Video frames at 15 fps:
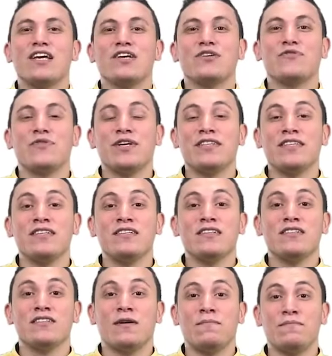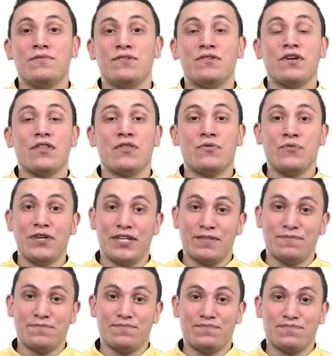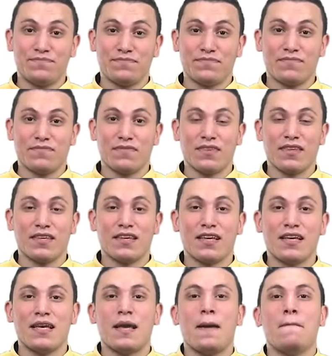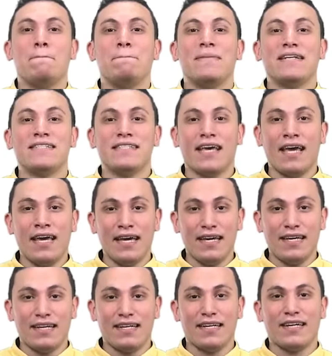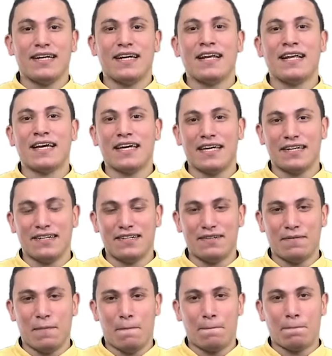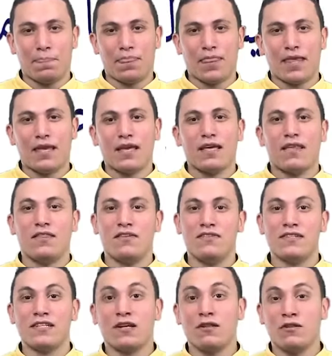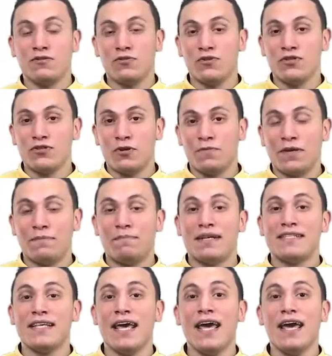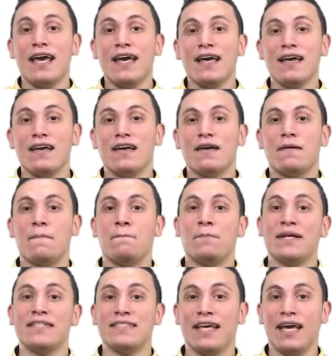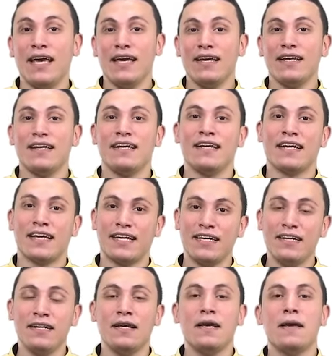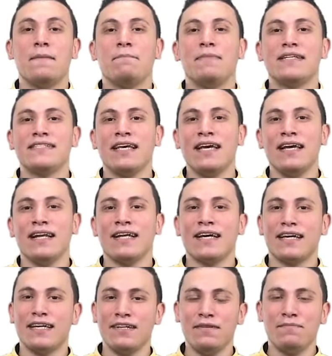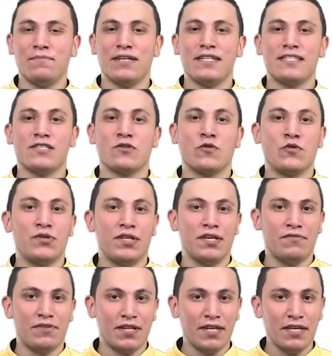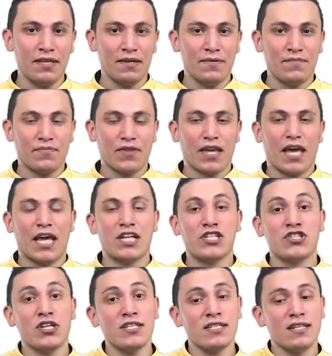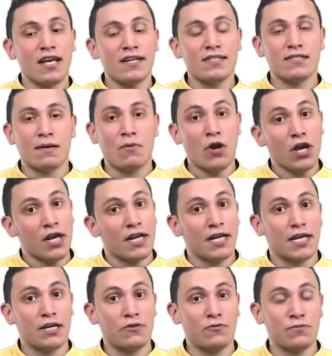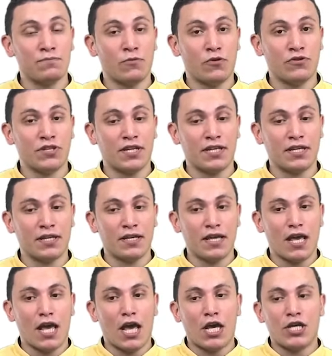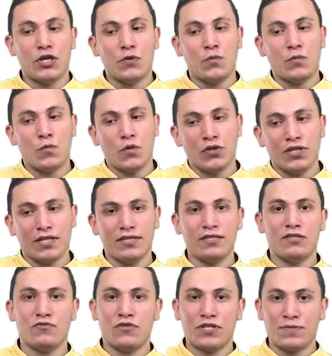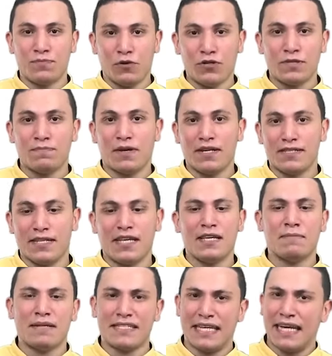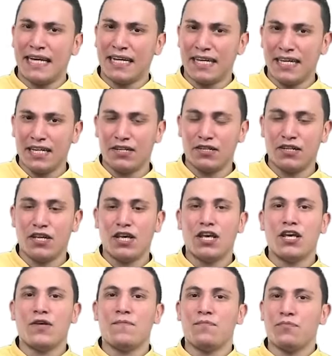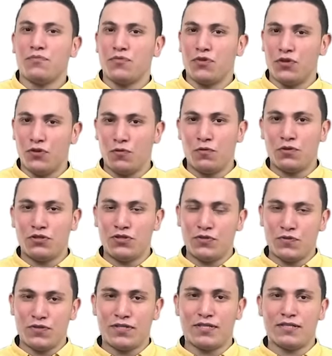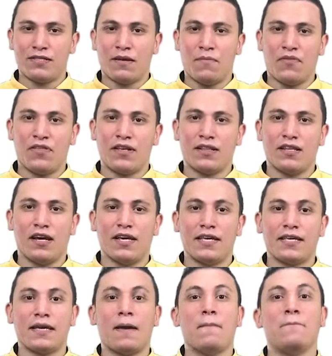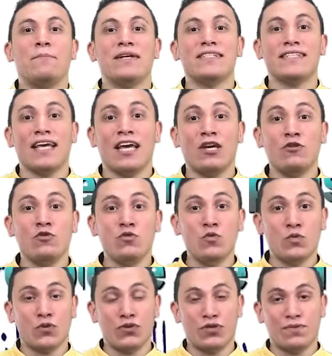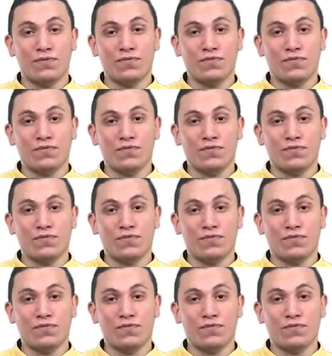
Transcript: Greeting number 3. Masa' al-Khair. There is a glottal stop in Masa'. Masa' al-Khair. Masa' al-Khair means good evening. And just like Sabah al-Khair, good morning, you wouldn't respond by saying Masa' al-Khair. You would use something like Masa' al-Nur.